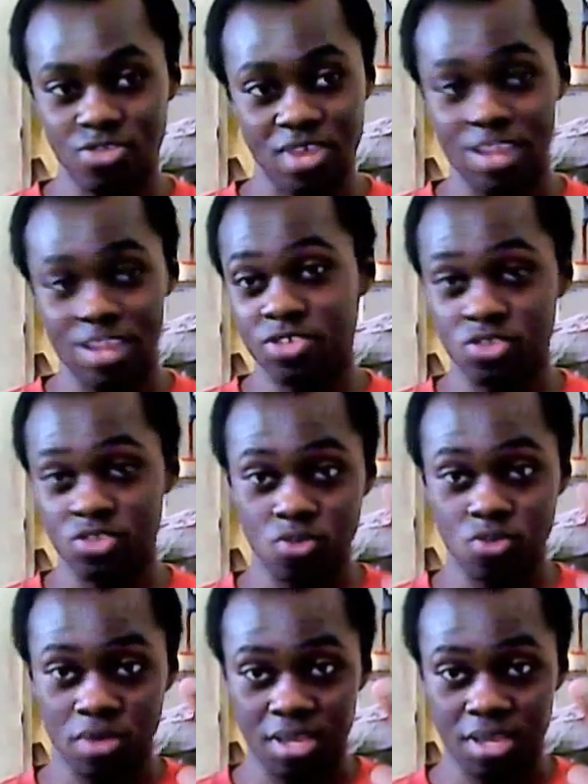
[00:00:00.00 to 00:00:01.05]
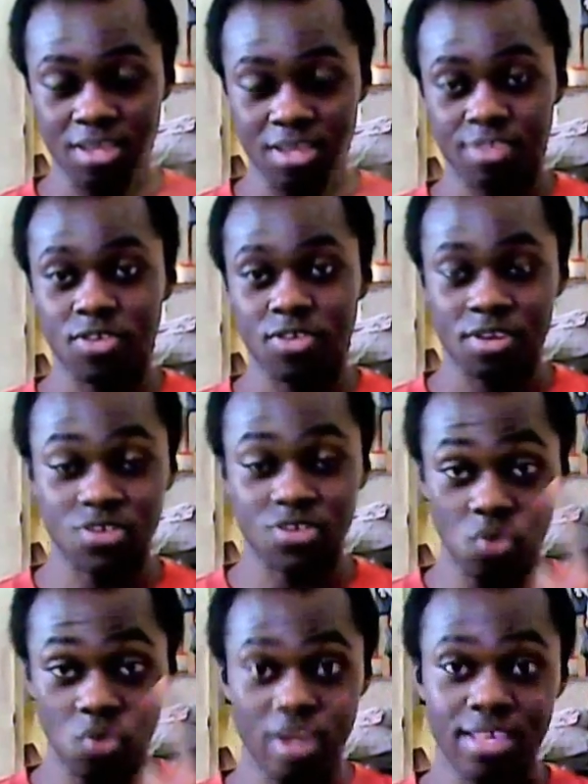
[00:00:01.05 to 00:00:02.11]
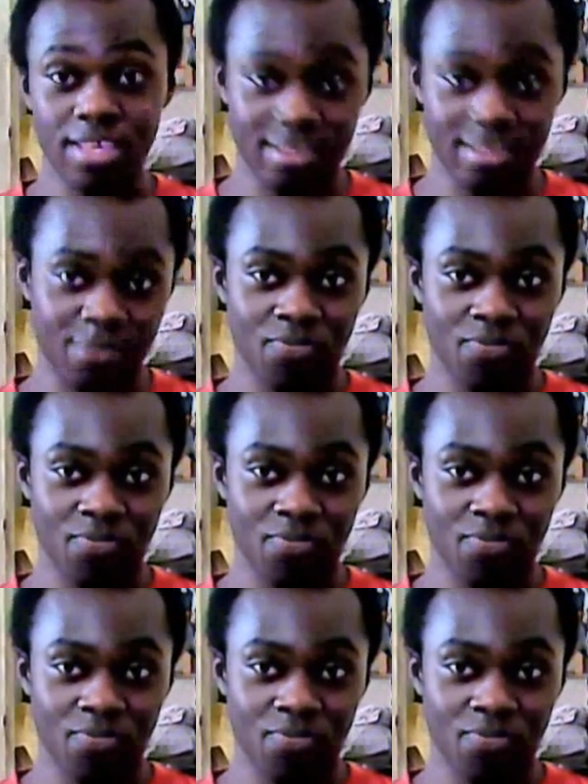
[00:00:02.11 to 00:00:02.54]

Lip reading: and it just took A King's Hercules one hit